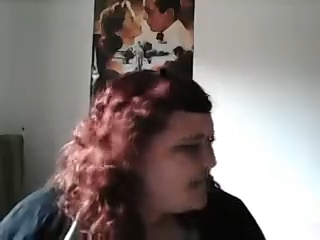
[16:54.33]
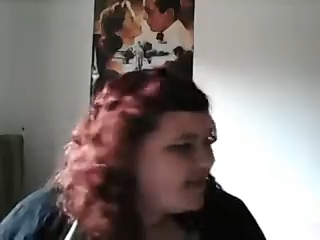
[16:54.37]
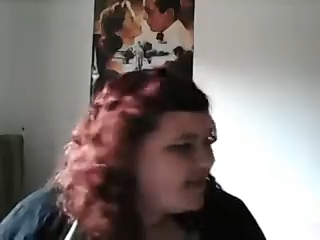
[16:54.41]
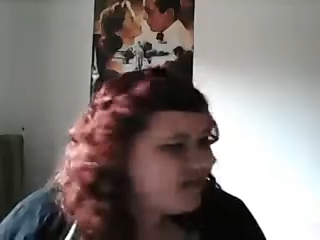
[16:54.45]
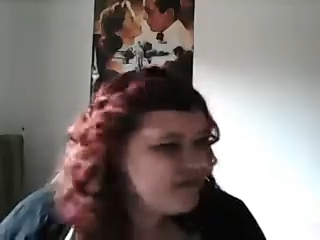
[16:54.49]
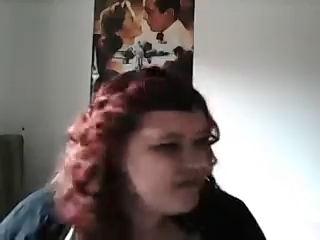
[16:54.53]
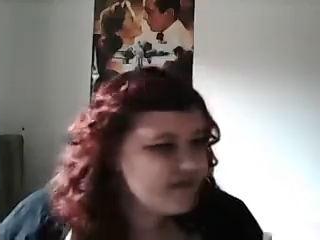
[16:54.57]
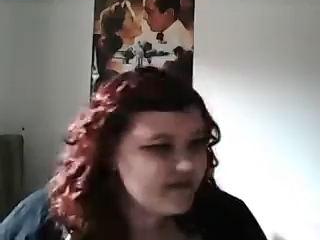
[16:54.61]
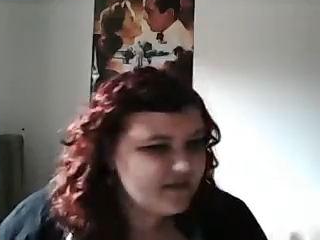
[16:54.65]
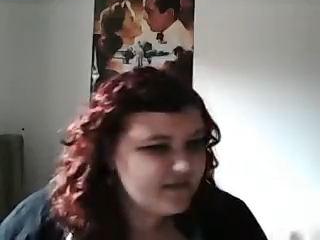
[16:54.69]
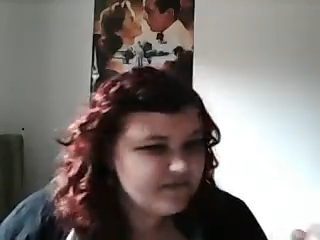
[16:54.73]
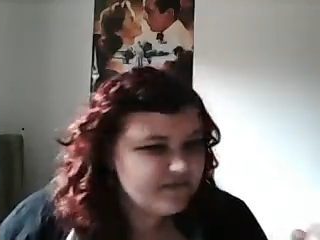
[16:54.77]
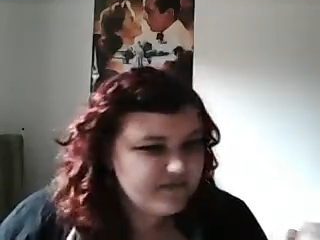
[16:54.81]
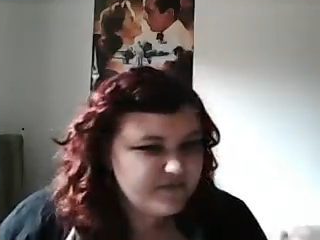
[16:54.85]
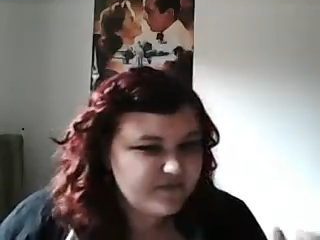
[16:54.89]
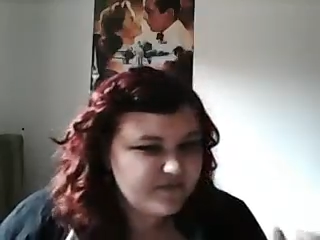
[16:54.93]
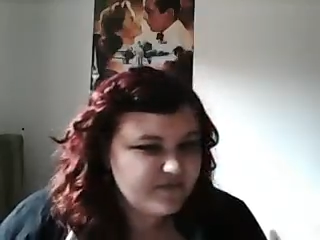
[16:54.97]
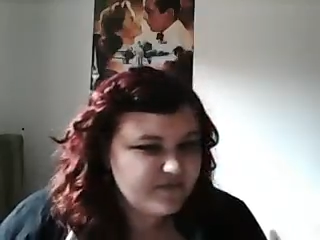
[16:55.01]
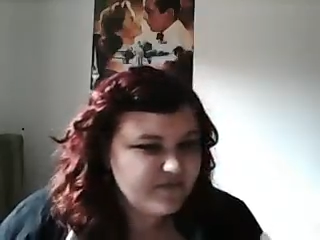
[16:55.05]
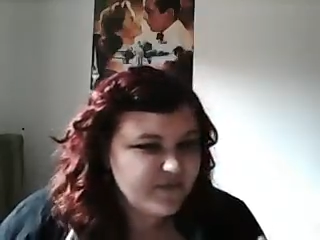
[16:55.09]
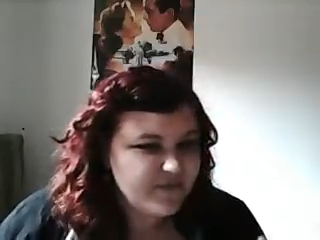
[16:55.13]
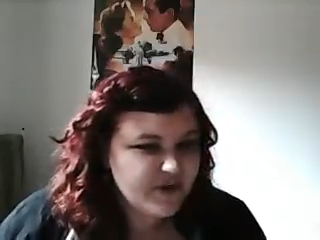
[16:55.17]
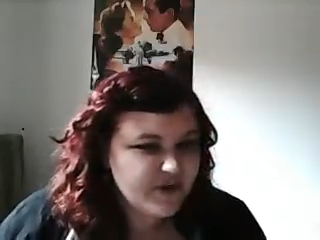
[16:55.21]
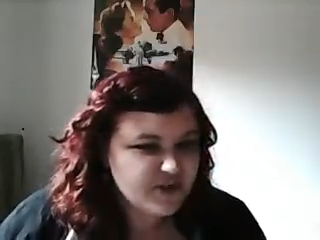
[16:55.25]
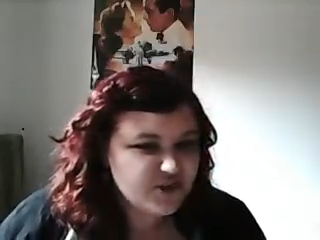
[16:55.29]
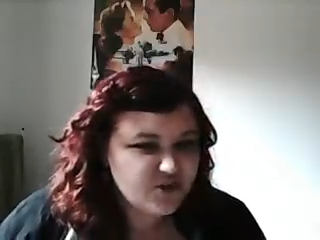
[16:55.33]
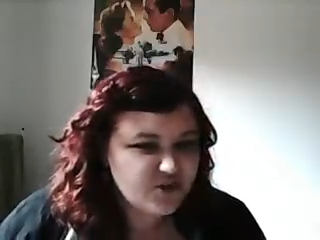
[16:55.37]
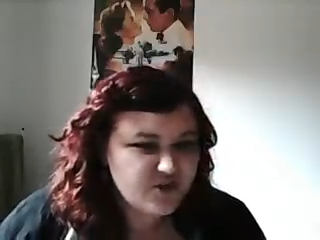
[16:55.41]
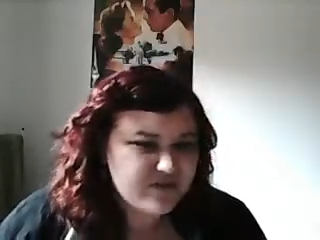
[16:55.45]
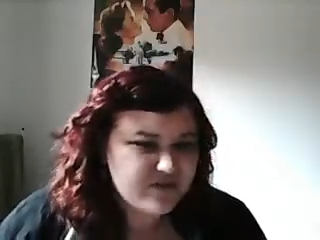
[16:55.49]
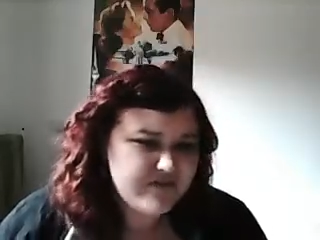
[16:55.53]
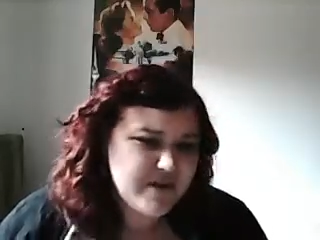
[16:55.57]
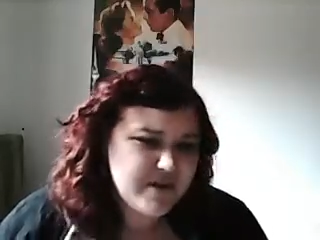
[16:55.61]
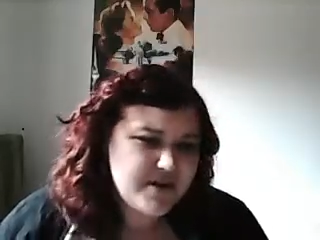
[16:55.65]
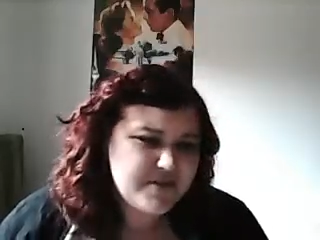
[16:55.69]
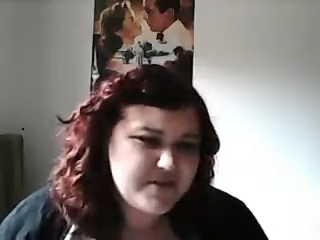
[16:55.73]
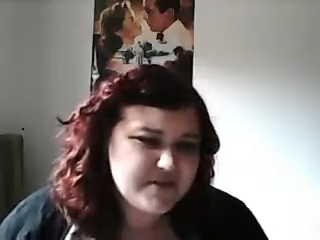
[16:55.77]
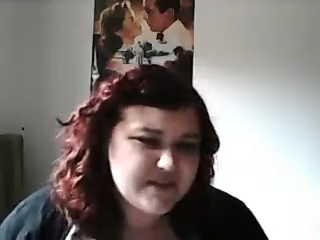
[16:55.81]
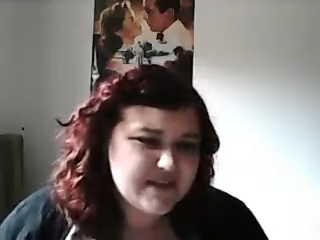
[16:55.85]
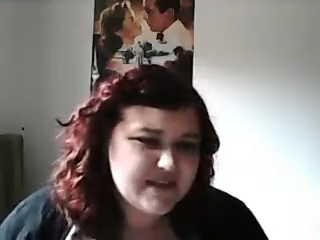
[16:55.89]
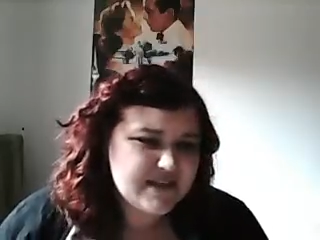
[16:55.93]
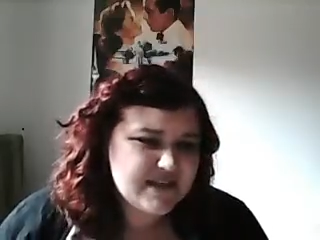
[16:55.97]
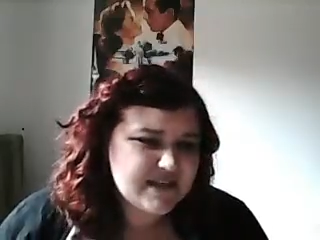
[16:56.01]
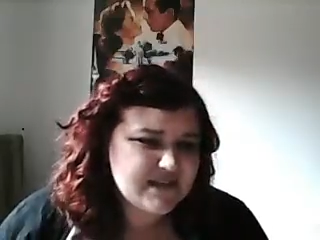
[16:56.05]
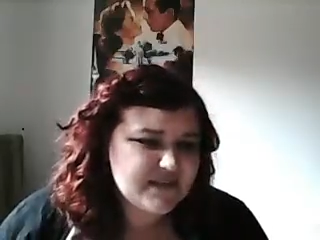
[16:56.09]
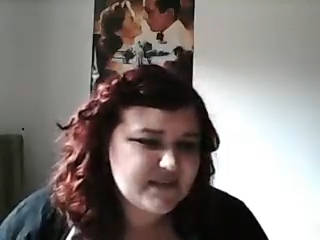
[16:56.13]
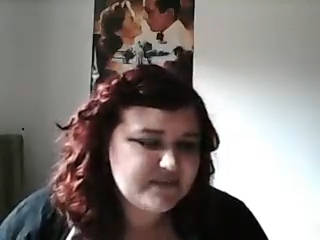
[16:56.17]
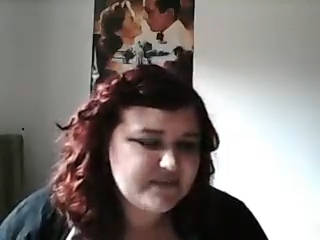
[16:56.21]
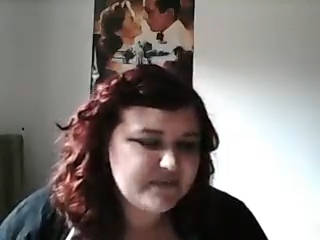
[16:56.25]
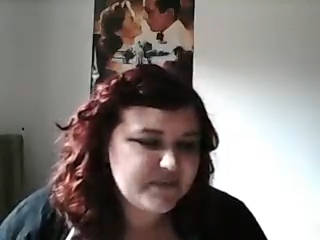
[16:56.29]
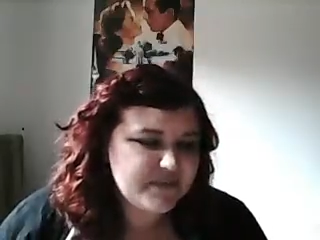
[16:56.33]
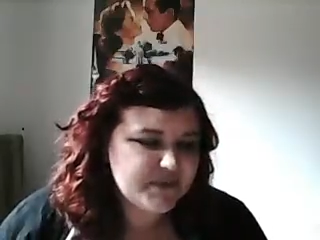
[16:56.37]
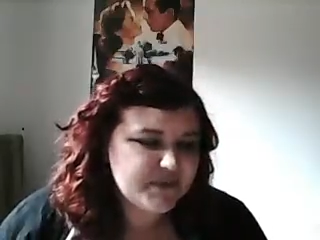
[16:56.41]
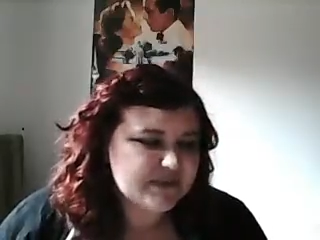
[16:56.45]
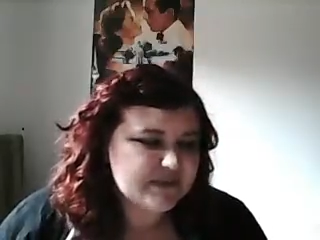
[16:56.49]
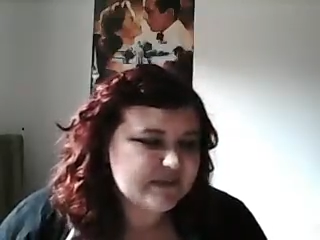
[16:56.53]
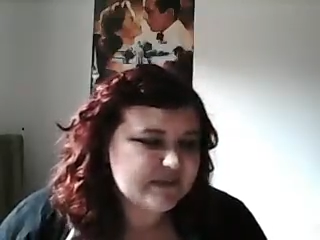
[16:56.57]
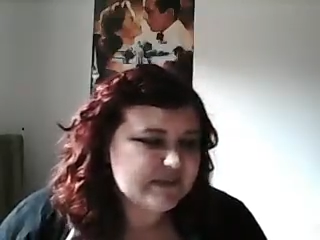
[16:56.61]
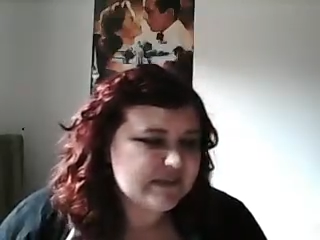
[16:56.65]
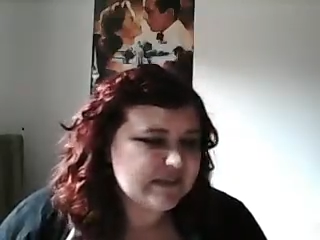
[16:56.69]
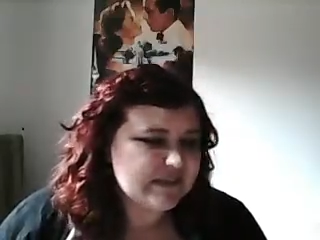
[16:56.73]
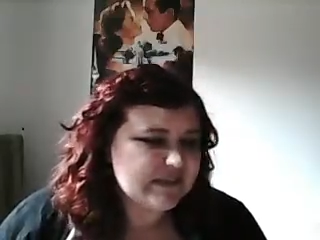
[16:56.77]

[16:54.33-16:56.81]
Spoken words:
the fresh cut roses, but